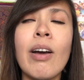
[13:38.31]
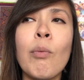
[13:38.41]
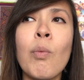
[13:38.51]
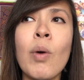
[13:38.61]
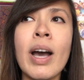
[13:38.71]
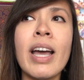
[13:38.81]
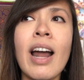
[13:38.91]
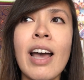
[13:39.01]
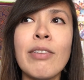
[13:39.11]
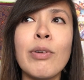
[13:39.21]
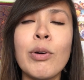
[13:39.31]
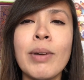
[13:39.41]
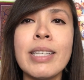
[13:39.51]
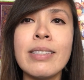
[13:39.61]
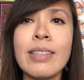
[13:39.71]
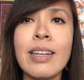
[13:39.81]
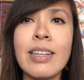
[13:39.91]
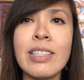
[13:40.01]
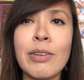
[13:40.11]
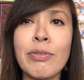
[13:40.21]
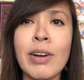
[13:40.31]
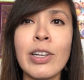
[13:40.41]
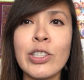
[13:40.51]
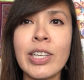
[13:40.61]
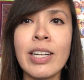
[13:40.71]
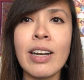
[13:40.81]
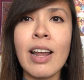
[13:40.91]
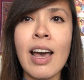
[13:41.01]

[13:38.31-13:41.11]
what I've always needed to function